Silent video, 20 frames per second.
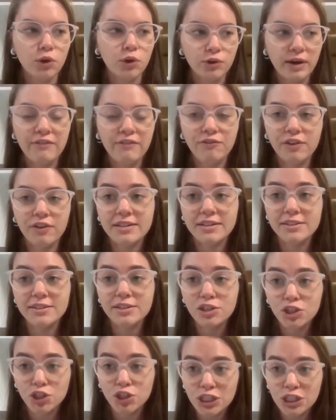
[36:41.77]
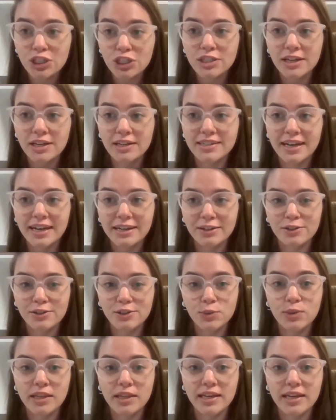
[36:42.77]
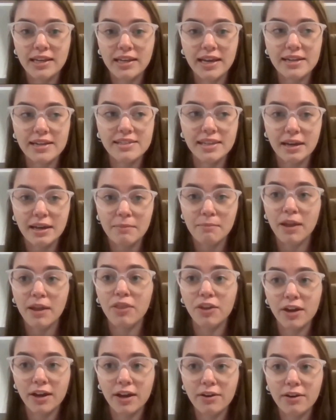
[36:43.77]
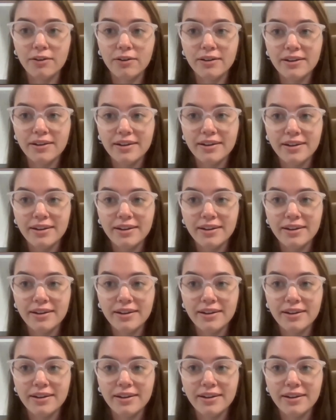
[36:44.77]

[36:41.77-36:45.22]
Great friends. She just got diagnosed with EDS like a month ago.